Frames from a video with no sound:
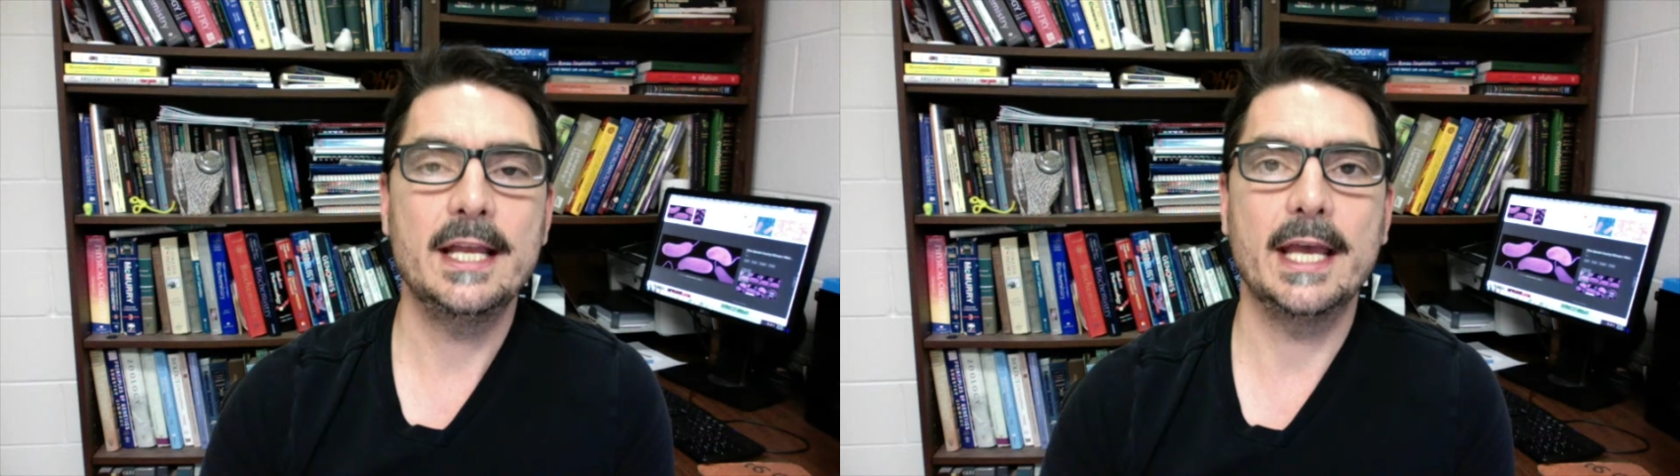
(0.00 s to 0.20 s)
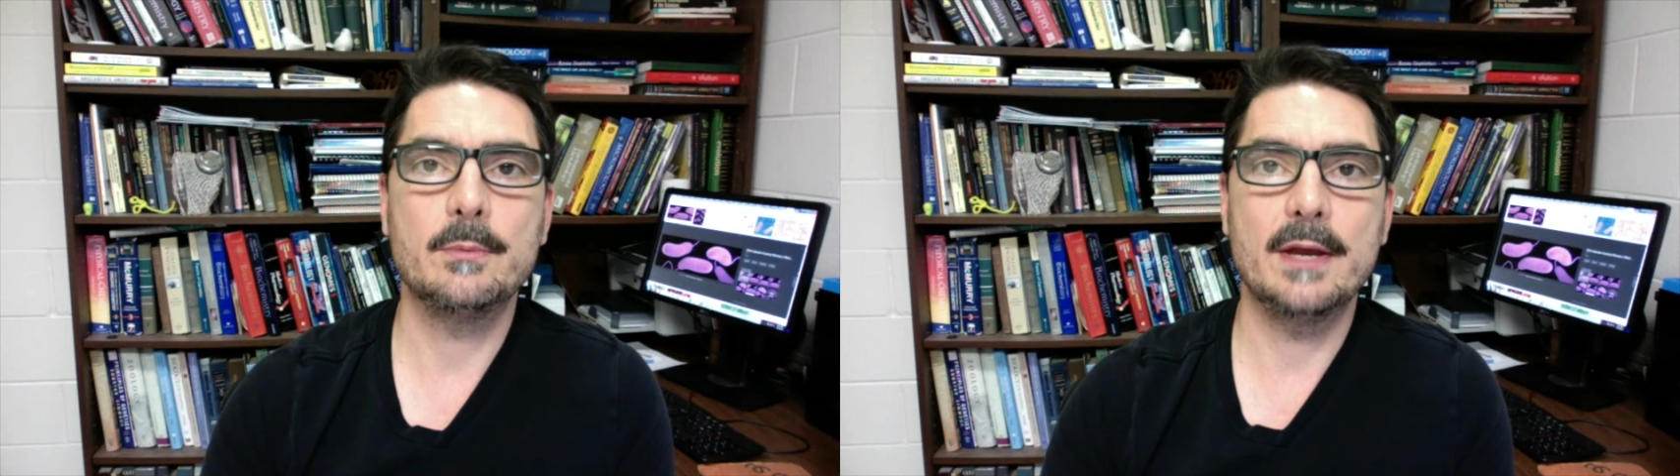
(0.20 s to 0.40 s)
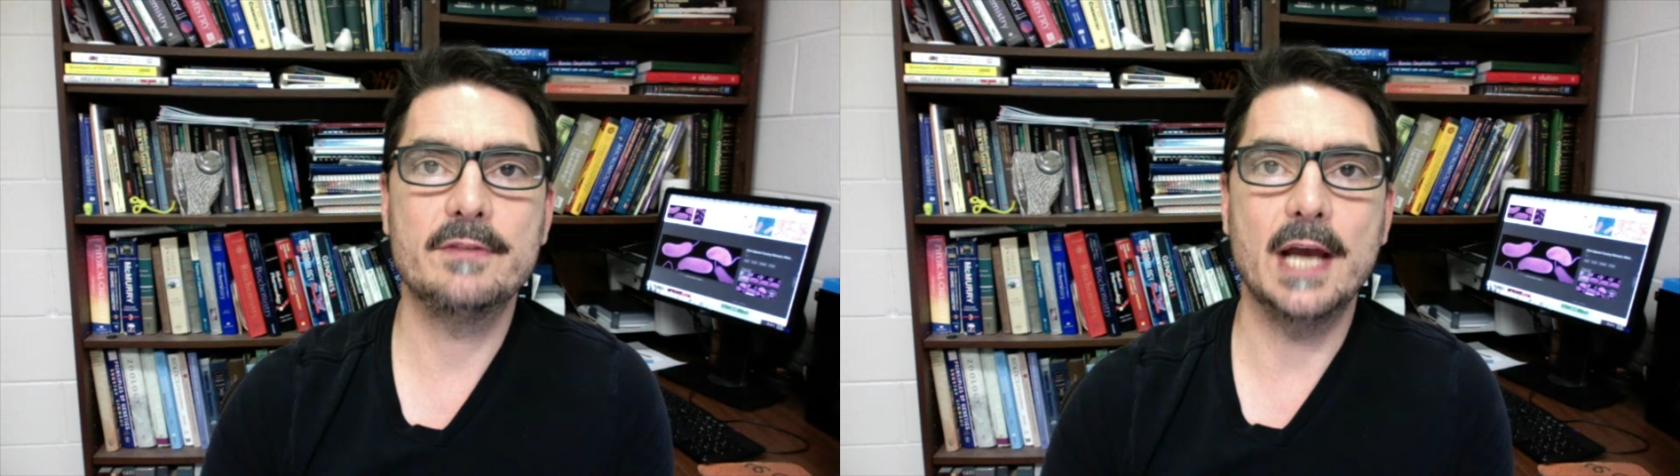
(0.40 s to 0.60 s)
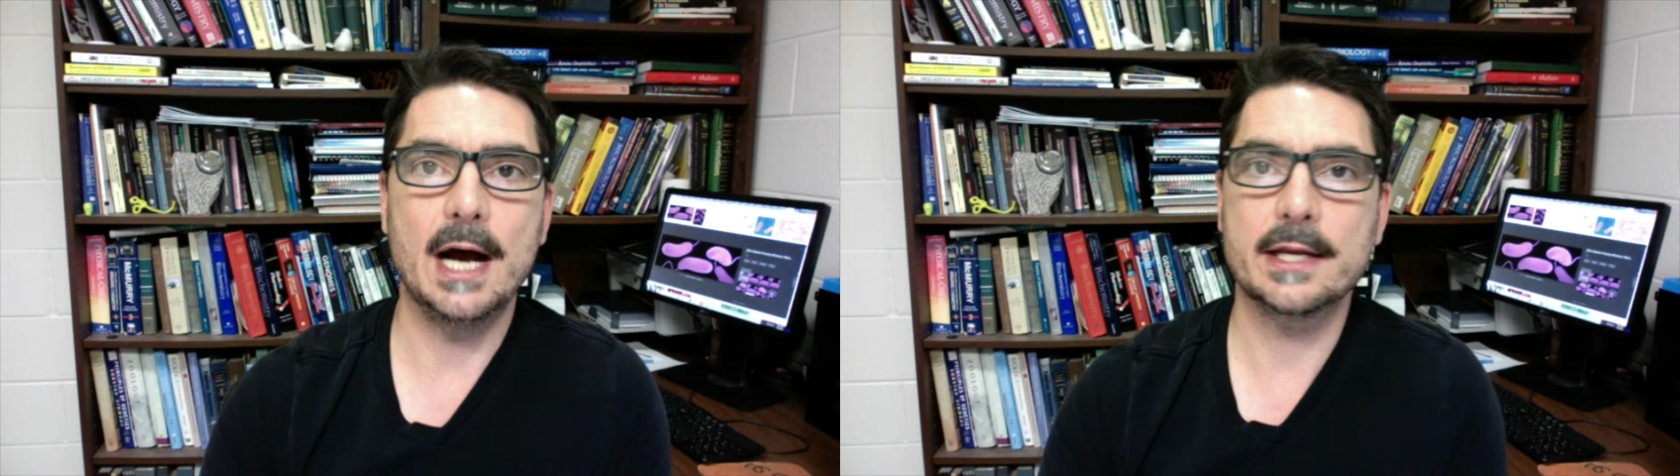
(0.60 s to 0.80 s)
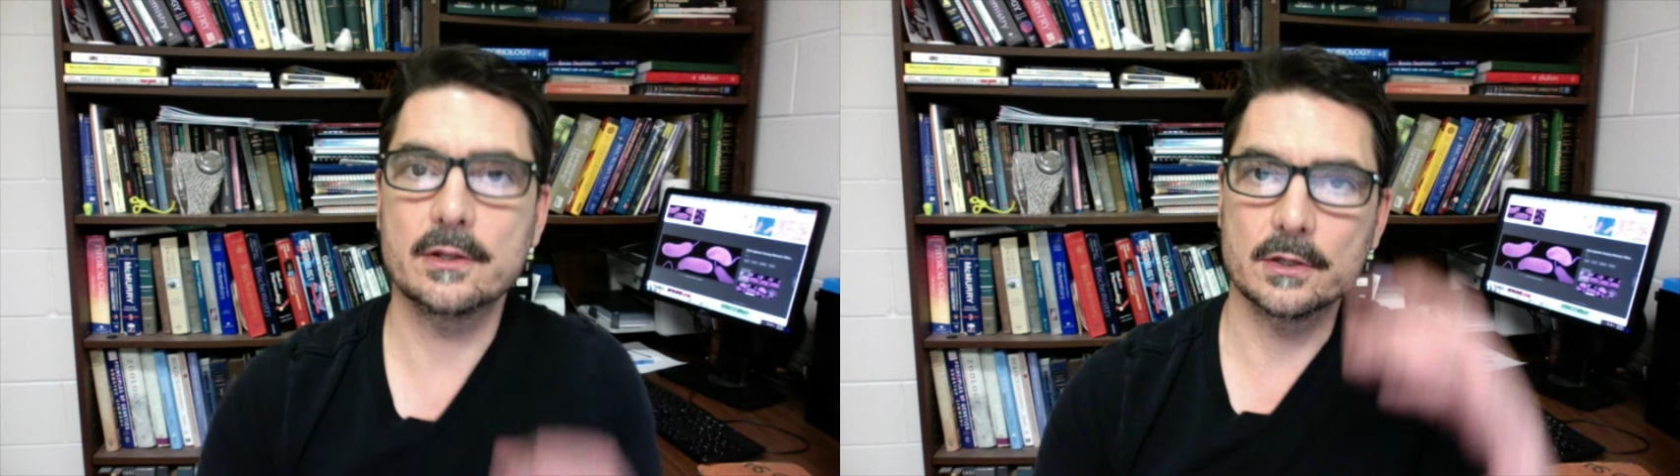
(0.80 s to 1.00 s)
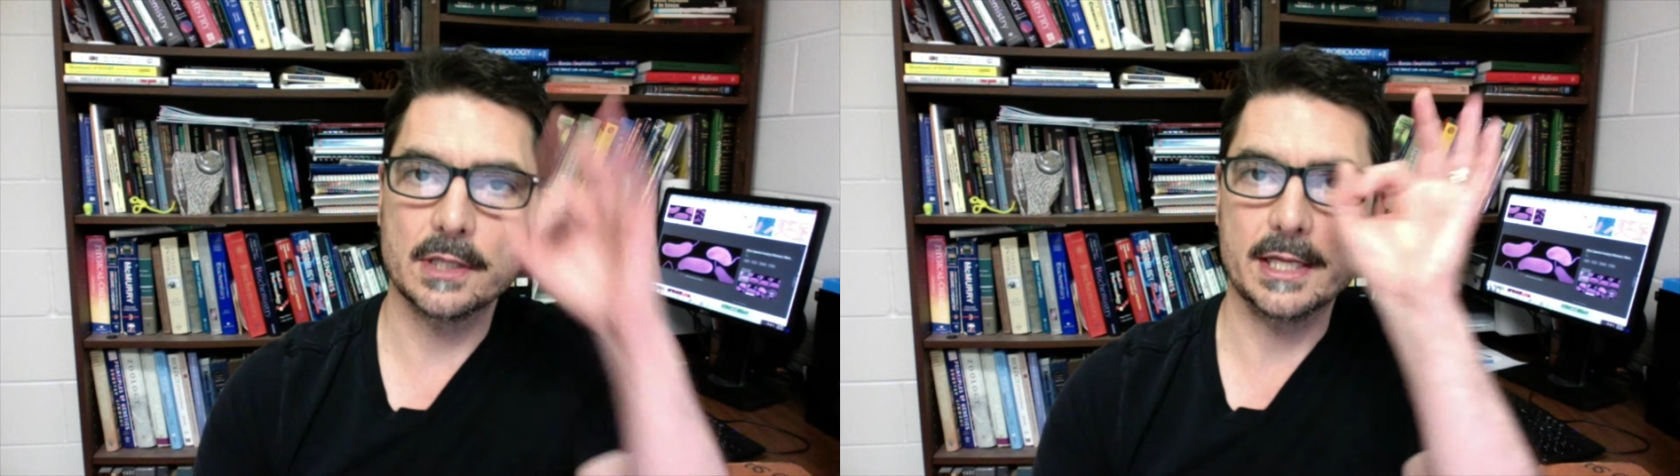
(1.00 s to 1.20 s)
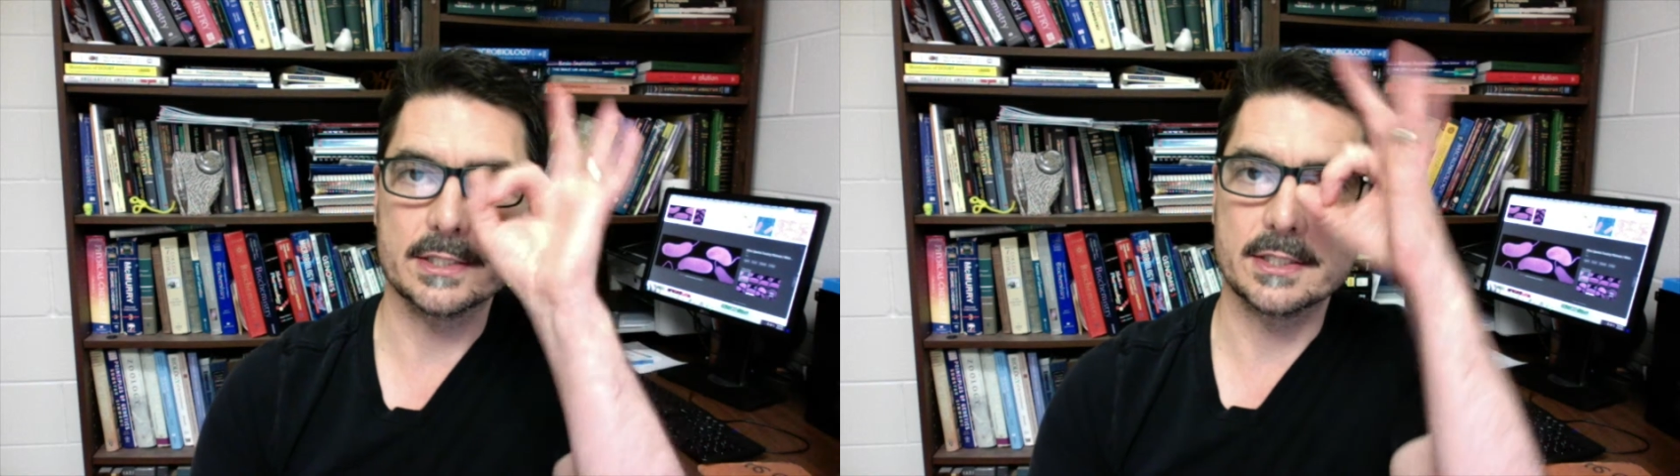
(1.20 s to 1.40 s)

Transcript: and we have the ocular lens,